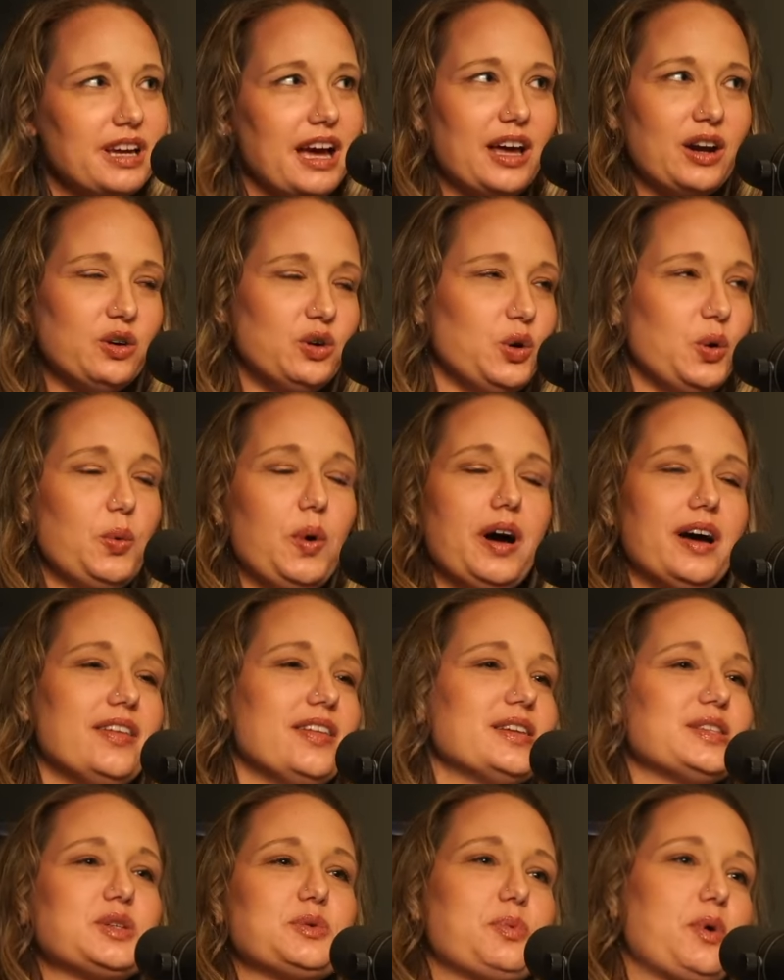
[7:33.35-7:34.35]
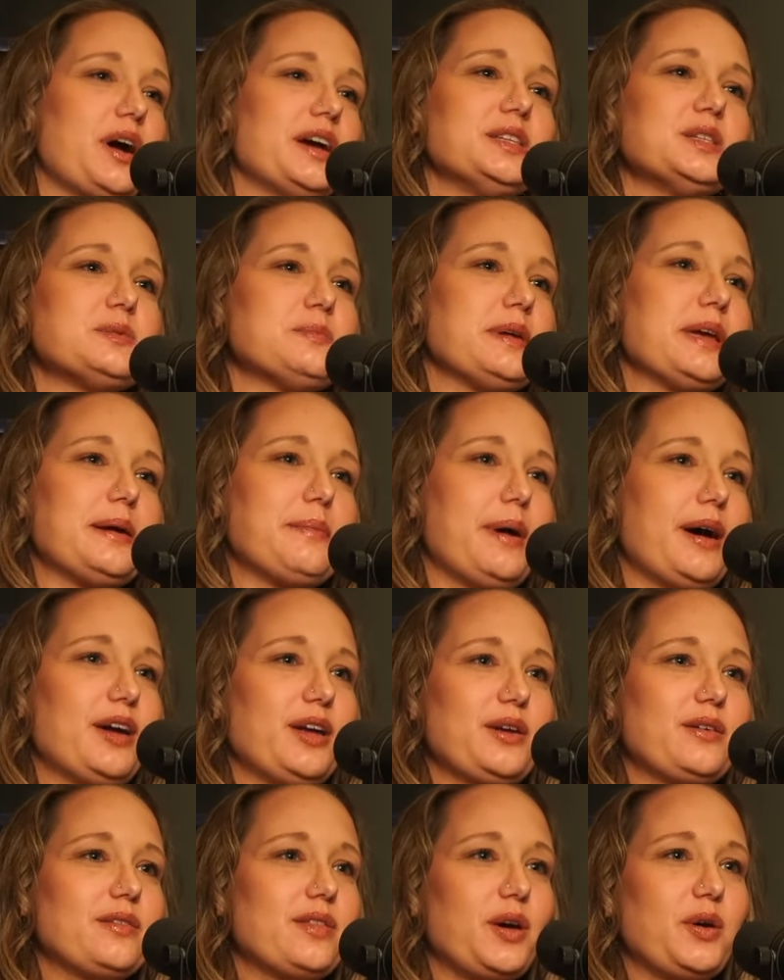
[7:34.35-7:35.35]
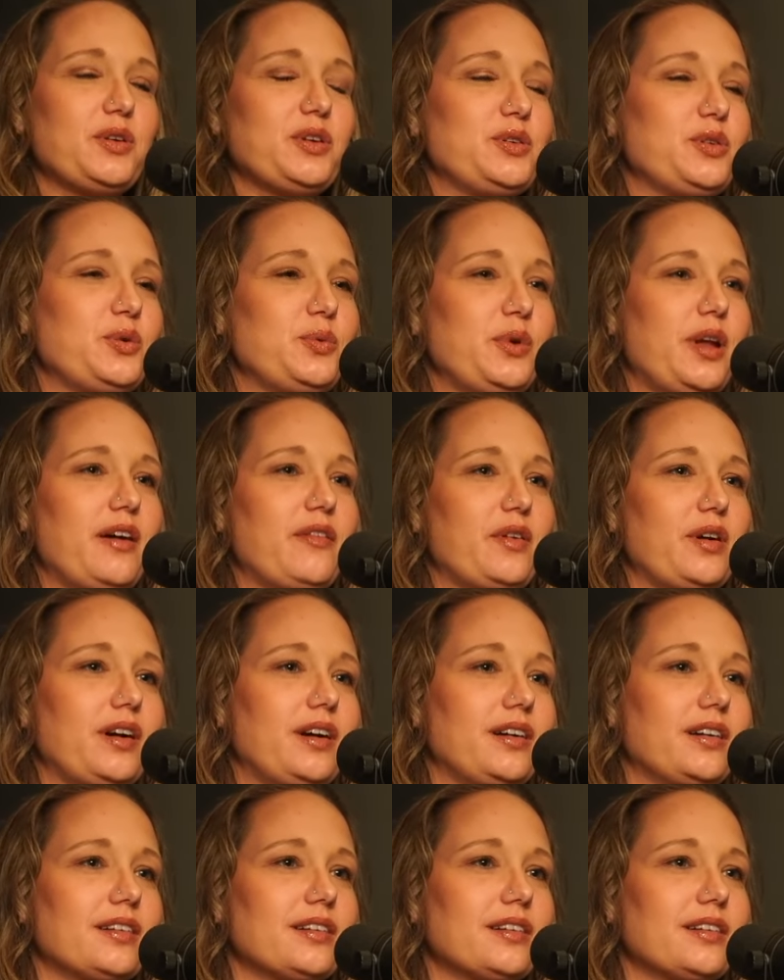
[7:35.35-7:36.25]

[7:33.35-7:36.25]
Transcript: I don't know why that surprises me about you, though. You never.